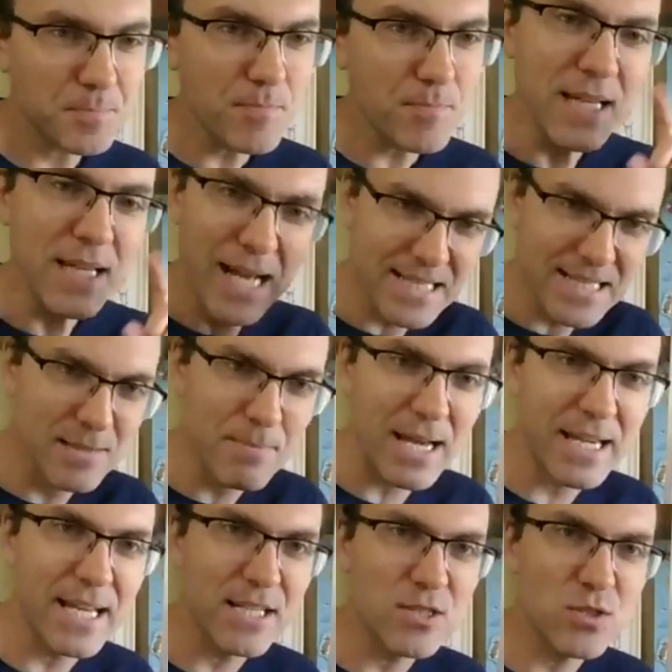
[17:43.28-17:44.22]
It has a
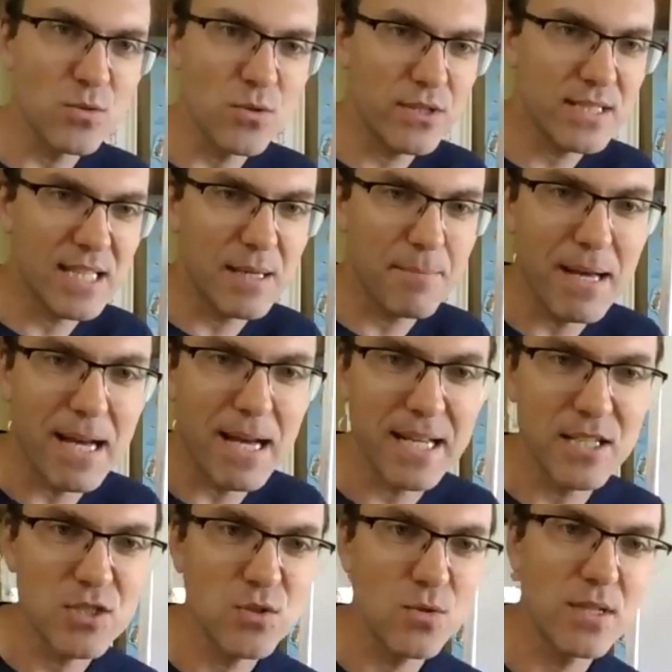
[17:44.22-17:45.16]
backing store, the same backing
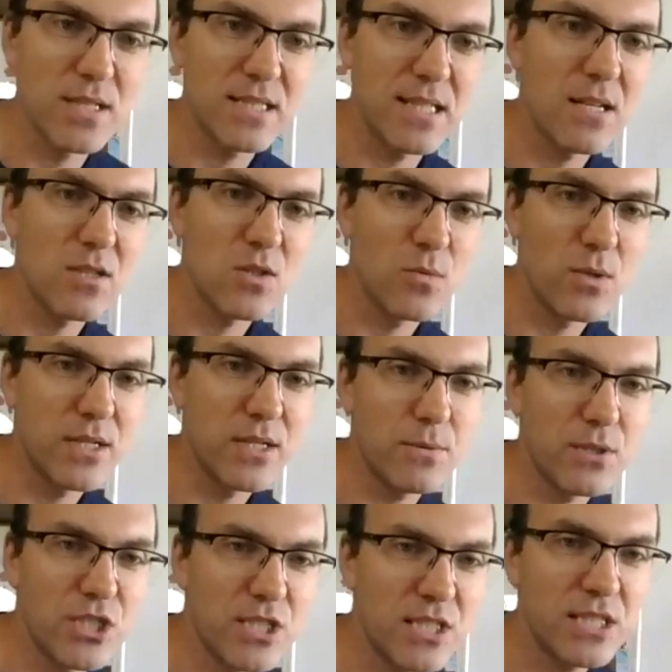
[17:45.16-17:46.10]
store as the other one,
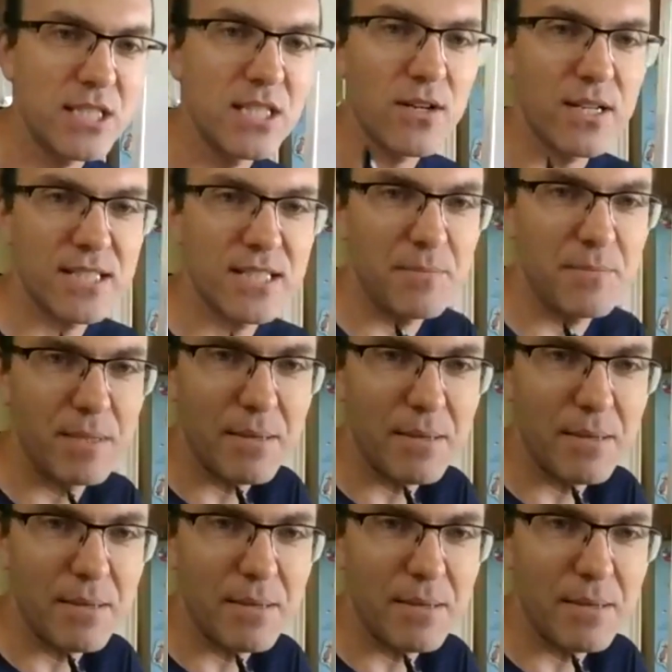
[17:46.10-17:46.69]
which is trxdb.